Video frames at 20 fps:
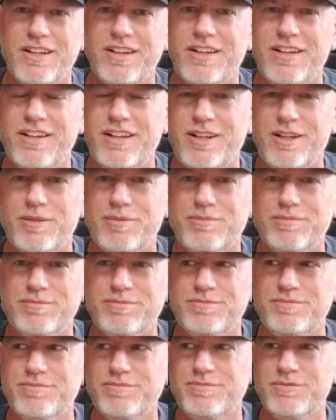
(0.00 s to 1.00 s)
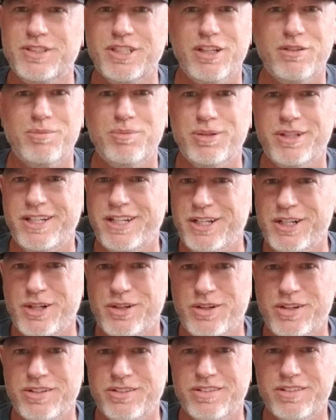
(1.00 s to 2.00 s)
to give them plenty of
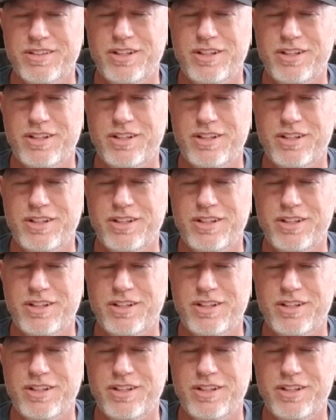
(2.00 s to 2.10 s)
notice.